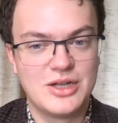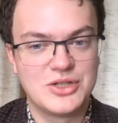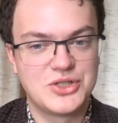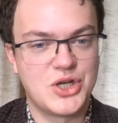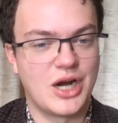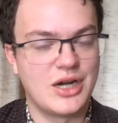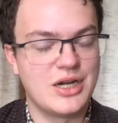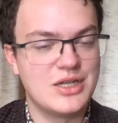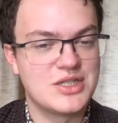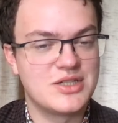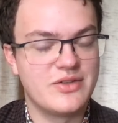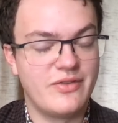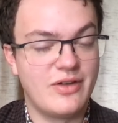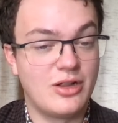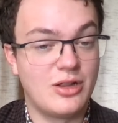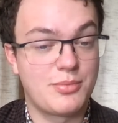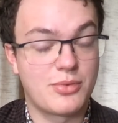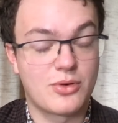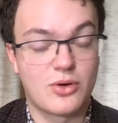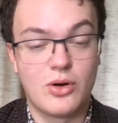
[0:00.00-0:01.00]
Chinese
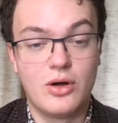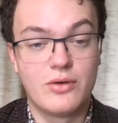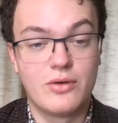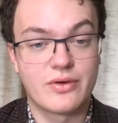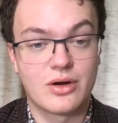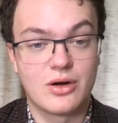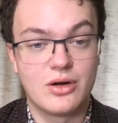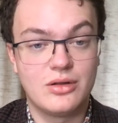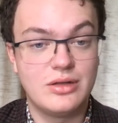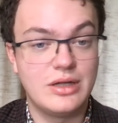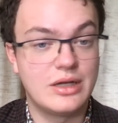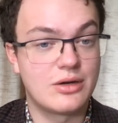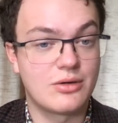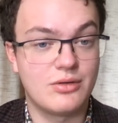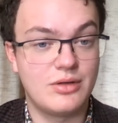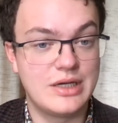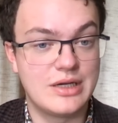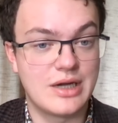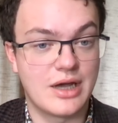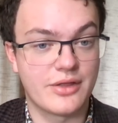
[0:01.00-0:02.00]
developer over
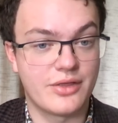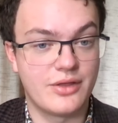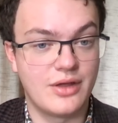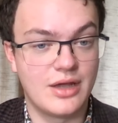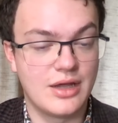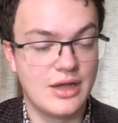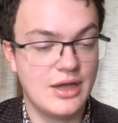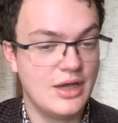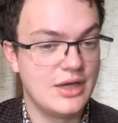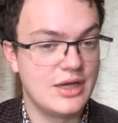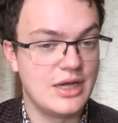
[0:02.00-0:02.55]
literally nothing.